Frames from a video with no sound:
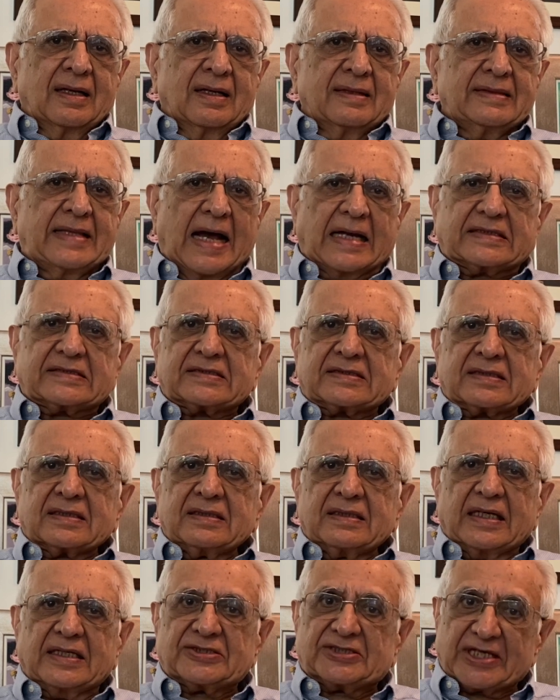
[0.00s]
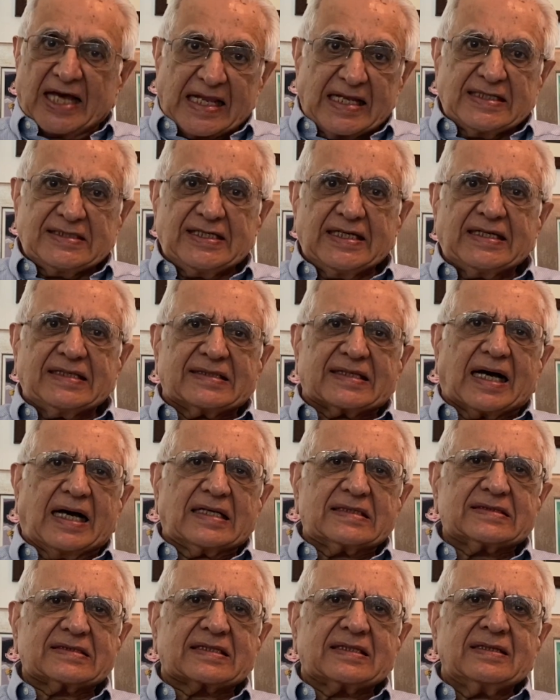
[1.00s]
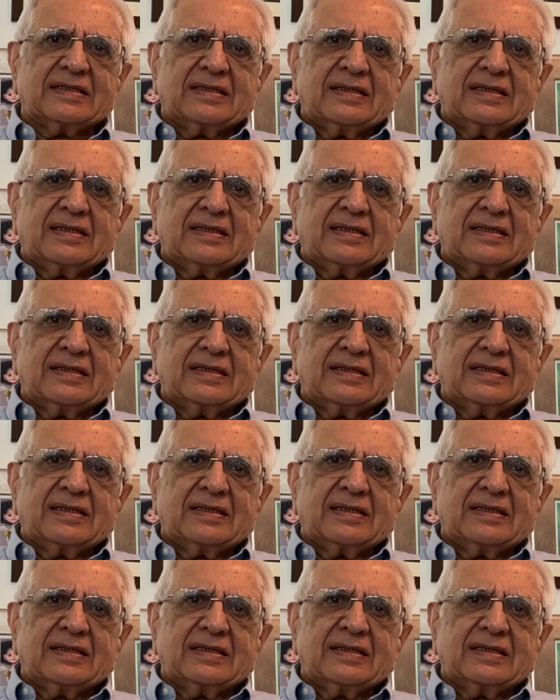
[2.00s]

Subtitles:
That's a challenging task